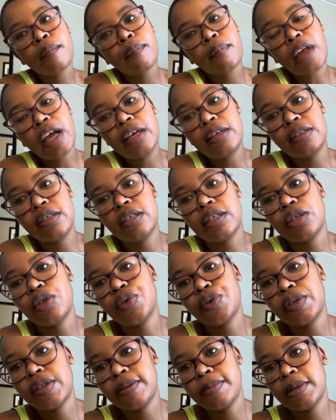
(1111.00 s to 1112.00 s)
izinto
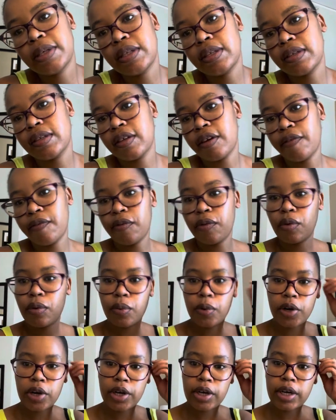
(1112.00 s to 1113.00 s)
engizosebenzisa for
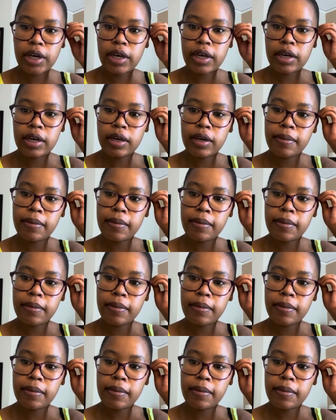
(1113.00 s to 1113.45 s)
work,